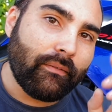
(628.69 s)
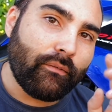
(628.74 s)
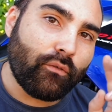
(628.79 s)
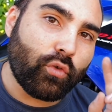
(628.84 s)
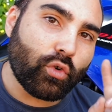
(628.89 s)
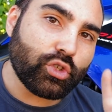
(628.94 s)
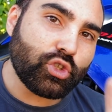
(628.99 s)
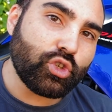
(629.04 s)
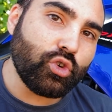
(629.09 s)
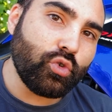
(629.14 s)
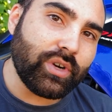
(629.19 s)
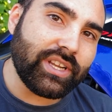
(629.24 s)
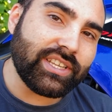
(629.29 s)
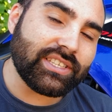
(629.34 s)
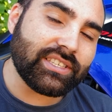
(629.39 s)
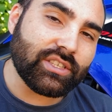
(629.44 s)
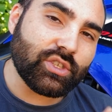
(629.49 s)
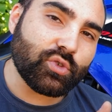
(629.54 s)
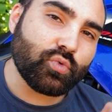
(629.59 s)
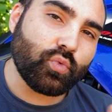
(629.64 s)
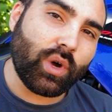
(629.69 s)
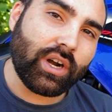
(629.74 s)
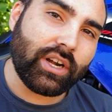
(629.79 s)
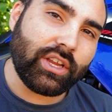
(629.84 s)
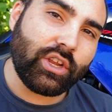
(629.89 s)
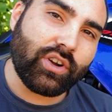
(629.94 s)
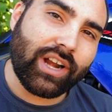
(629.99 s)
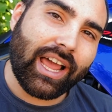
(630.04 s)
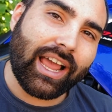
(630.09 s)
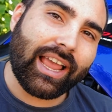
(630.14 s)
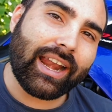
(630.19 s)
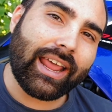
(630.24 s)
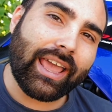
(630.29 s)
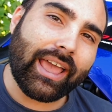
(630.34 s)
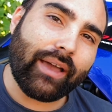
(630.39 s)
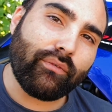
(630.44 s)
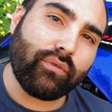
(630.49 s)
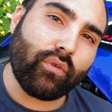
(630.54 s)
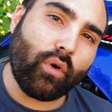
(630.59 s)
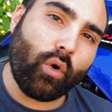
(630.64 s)
For two reasons. One, you're not going to
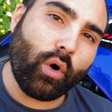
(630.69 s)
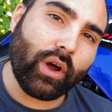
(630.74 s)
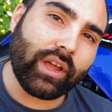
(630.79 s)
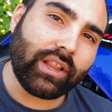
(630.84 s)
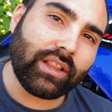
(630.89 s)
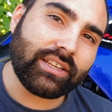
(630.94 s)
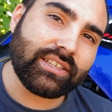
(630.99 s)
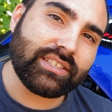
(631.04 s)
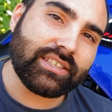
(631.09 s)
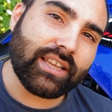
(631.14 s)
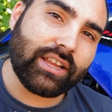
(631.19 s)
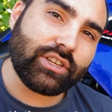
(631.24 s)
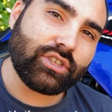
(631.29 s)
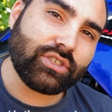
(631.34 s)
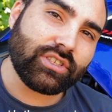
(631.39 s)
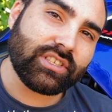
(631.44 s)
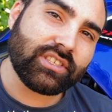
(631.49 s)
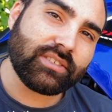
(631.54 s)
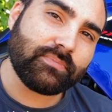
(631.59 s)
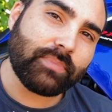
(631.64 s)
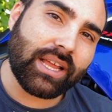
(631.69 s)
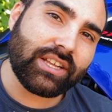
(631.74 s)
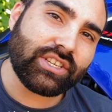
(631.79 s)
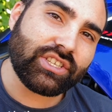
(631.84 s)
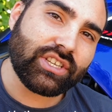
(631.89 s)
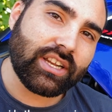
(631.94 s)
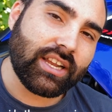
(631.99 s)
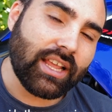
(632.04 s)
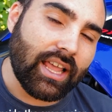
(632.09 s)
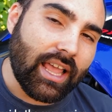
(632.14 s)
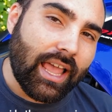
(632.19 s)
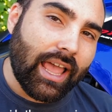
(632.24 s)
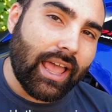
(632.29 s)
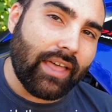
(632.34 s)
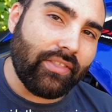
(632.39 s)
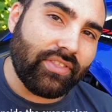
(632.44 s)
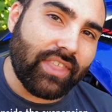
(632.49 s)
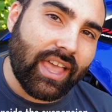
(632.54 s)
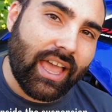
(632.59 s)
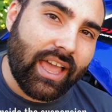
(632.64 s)
have oil inside your suspension,
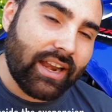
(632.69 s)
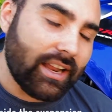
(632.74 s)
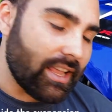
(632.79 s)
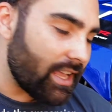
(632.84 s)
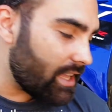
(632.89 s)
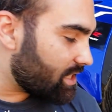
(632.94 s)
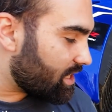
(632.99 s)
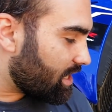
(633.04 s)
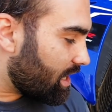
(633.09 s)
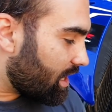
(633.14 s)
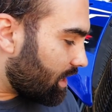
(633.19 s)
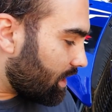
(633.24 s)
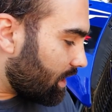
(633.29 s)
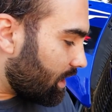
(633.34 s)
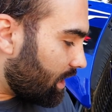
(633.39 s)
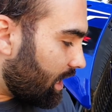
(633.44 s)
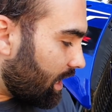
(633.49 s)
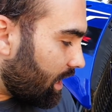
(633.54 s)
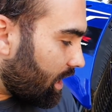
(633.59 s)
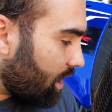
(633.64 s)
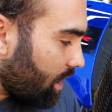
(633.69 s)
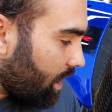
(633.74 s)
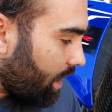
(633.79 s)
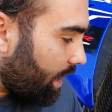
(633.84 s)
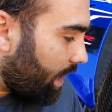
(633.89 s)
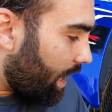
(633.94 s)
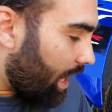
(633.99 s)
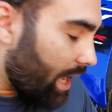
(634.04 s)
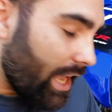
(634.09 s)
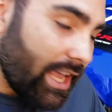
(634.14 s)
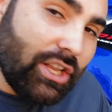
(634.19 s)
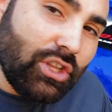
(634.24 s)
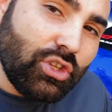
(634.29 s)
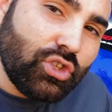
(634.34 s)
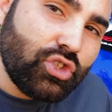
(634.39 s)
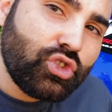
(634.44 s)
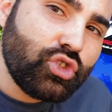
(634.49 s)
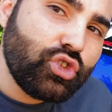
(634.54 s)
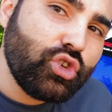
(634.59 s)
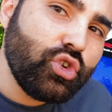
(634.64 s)
and then it's going to leak
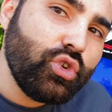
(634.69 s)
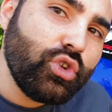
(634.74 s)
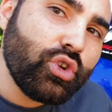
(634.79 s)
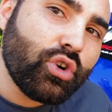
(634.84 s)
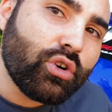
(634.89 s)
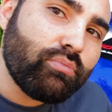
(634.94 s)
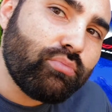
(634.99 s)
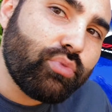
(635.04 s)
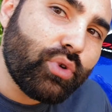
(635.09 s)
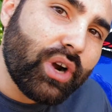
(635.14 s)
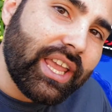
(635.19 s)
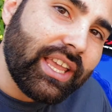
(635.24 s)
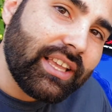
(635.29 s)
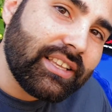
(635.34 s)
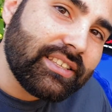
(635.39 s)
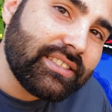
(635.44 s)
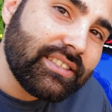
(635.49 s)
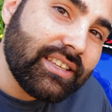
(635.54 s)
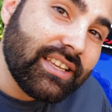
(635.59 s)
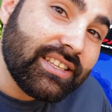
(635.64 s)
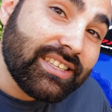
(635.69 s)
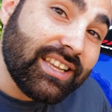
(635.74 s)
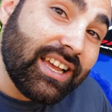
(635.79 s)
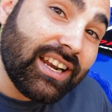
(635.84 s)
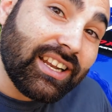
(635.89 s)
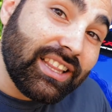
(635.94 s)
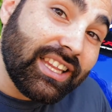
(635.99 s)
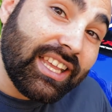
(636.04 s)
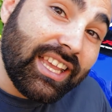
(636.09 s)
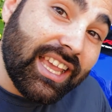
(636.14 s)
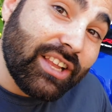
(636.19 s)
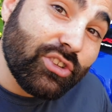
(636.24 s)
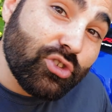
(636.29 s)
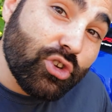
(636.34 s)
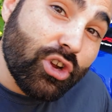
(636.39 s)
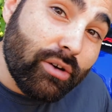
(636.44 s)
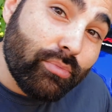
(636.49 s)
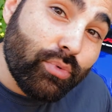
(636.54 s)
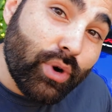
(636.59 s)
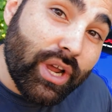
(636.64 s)
into your brakes. It's going to leak
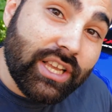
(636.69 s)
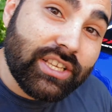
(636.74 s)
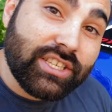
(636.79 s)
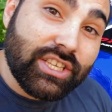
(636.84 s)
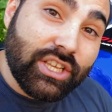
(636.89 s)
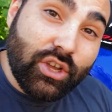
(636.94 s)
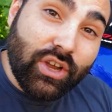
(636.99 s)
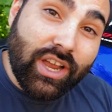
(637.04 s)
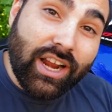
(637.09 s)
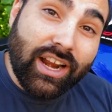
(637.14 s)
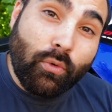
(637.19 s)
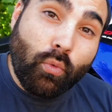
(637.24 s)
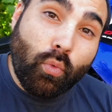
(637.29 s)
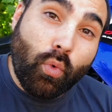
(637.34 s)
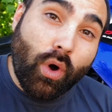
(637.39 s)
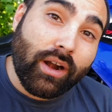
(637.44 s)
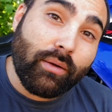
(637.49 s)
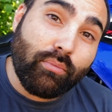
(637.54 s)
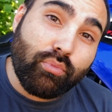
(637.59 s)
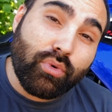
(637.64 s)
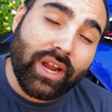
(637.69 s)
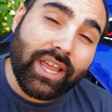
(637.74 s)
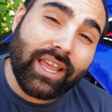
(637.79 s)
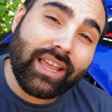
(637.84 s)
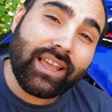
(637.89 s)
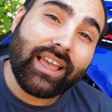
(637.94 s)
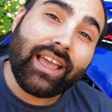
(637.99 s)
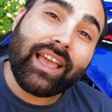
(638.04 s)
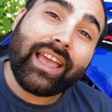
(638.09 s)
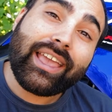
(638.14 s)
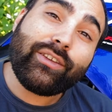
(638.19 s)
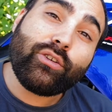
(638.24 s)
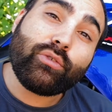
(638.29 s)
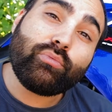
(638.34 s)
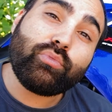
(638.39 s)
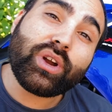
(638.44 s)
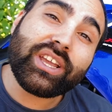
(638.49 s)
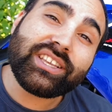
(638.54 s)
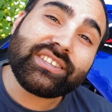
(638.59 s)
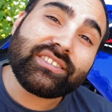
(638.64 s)
into your brakes. You're going to want to brake, and
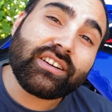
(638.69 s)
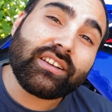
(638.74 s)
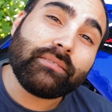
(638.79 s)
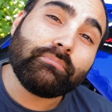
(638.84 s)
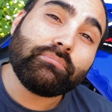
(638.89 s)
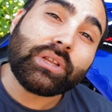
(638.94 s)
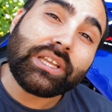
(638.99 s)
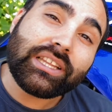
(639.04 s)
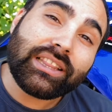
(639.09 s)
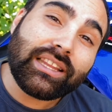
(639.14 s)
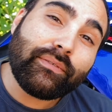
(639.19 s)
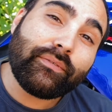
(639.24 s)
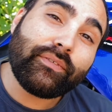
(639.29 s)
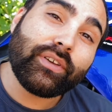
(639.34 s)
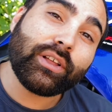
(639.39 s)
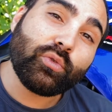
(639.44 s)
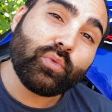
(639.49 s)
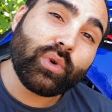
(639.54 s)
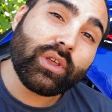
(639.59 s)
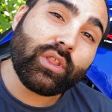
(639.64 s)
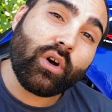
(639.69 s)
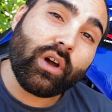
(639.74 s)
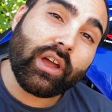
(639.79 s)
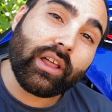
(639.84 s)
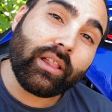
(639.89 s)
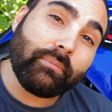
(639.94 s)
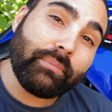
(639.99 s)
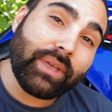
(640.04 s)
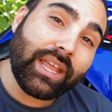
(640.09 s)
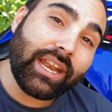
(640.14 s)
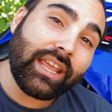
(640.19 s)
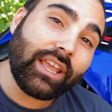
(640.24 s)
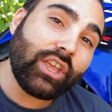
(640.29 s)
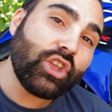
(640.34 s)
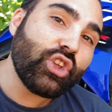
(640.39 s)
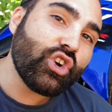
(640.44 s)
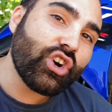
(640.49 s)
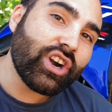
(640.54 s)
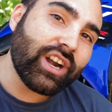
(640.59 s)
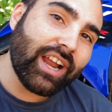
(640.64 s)
your brakes are completely filled with oil, meaning
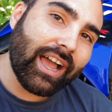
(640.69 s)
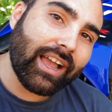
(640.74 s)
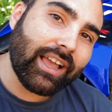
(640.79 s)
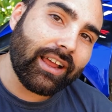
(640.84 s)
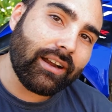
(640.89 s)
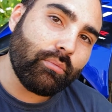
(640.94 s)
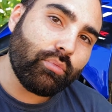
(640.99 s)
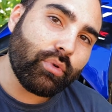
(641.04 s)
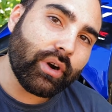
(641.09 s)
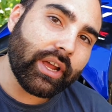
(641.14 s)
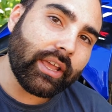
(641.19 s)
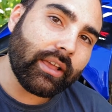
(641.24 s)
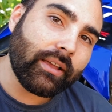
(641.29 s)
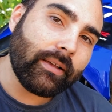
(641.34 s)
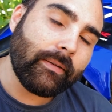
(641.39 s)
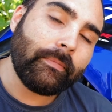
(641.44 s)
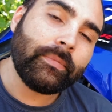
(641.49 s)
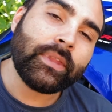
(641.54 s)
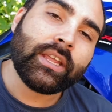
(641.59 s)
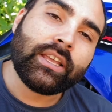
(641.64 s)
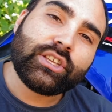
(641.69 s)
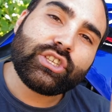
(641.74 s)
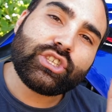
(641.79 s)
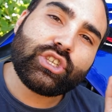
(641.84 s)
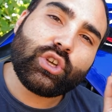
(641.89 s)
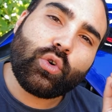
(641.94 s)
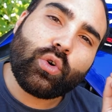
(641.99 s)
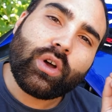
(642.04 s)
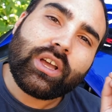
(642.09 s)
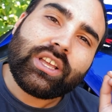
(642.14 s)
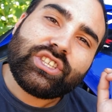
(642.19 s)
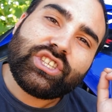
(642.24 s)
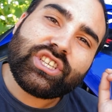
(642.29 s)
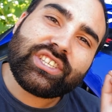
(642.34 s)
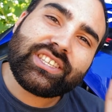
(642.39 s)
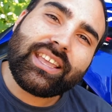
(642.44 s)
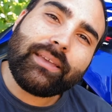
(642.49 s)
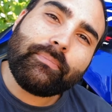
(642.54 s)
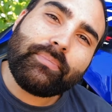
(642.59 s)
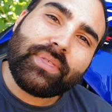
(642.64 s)
you're not going to brake. So
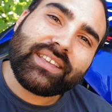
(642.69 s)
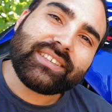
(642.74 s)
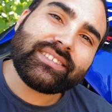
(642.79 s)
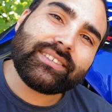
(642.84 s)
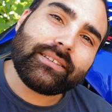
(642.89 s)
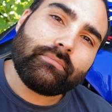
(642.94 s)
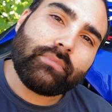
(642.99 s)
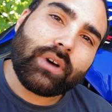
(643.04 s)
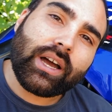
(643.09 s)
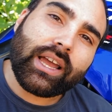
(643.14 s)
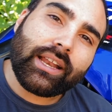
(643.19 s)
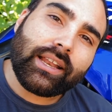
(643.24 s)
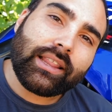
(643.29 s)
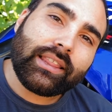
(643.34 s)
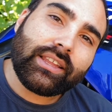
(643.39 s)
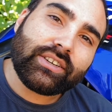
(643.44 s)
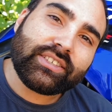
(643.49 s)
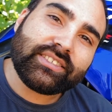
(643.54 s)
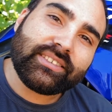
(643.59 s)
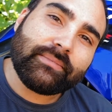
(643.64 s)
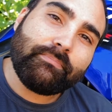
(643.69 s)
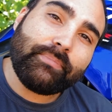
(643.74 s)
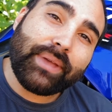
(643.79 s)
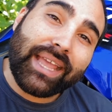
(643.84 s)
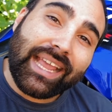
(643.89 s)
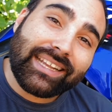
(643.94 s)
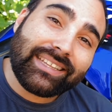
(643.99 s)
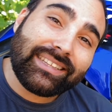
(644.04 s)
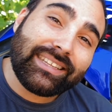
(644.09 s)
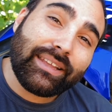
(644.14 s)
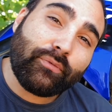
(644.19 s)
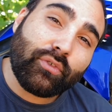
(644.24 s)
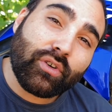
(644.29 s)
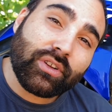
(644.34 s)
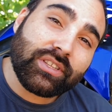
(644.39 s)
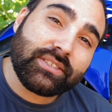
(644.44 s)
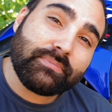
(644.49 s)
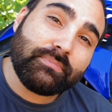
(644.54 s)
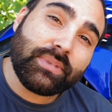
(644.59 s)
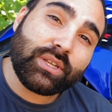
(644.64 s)
just keep this in mind. There's a big
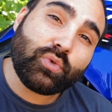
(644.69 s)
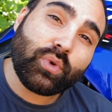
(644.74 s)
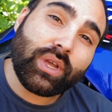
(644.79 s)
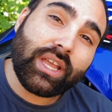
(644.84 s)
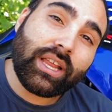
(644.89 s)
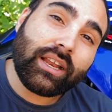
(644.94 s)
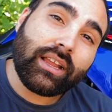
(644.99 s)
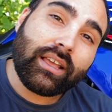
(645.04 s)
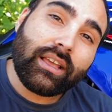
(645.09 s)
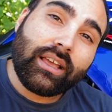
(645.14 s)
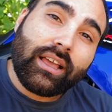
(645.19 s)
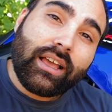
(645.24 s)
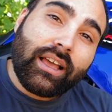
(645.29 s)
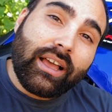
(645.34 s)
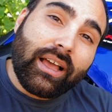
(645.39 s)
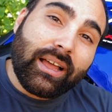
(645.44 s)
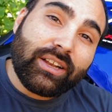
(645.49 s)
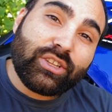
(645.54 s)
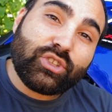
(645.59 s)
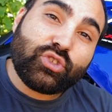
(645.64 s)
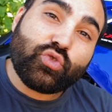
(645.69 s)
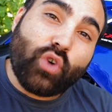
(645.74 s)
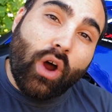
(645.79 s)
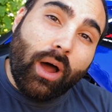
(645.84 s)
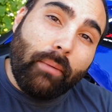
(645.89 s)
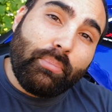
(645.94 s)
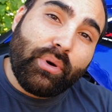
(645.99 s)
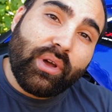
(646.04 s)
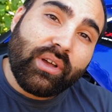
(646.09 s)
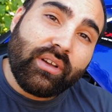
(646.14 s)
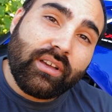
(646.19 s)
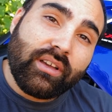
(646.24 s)
difference between a drop